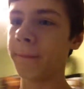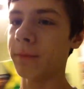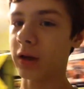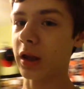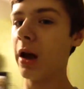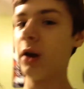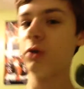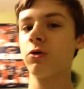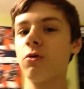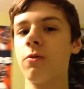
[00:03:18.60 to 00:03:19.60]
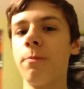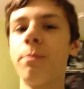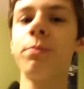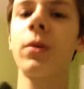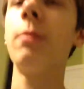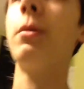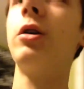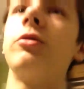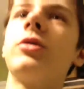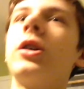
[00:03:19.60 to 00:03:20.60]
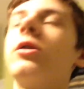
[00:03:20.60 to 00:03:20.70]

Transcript: Like the high school, Meadows High